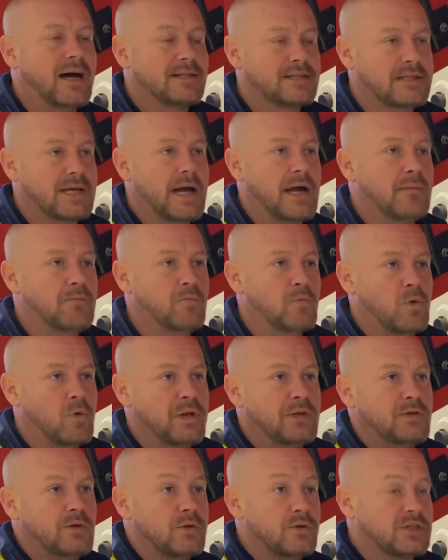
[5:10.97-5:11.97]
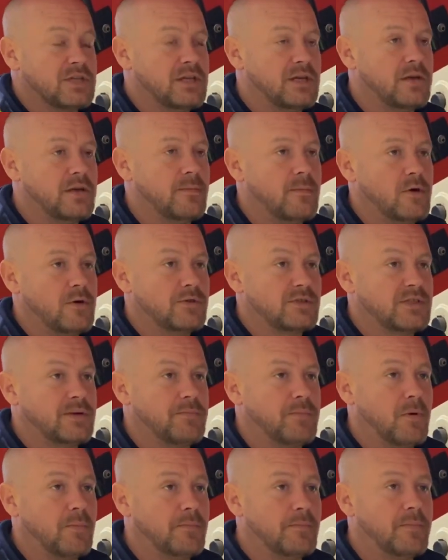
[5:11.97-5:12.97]
a time when using the emergency
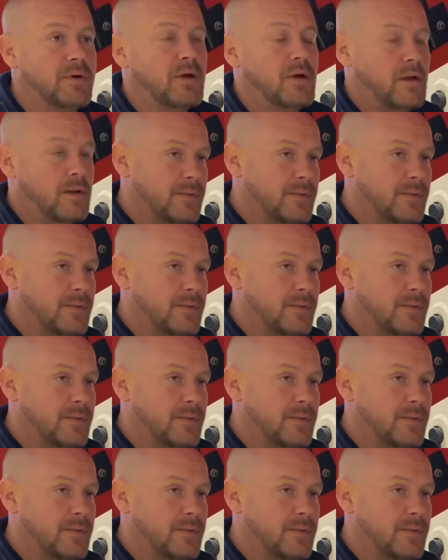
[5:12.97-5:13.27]
pump,